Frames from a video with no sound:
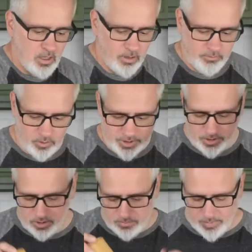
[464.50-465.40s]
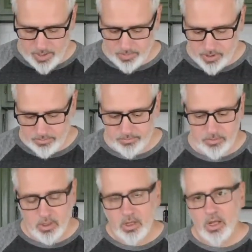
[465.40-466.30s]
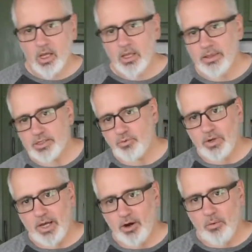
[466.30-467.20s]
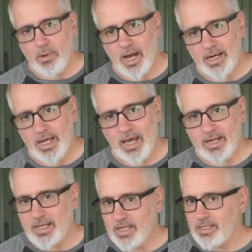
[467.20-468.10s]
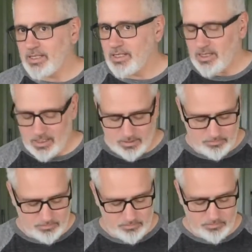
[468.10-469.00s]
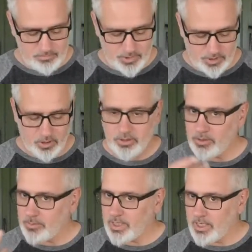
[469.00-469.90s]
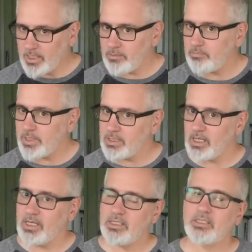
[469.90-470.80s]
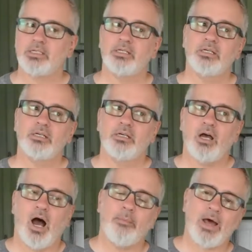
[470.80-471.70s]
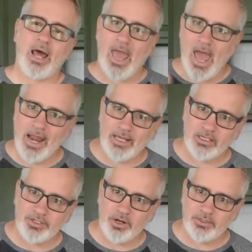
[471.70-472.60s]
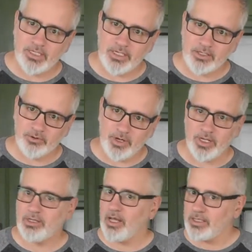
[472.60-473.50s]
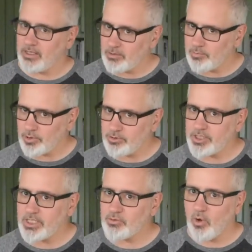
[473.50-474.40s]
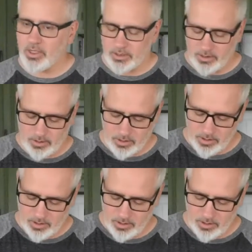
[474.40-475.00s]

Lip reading: Of course, salt and pepper. This one I don't mind adding in the salt in the beginning because I'm not adding a salty ingredient like the blue cheese was.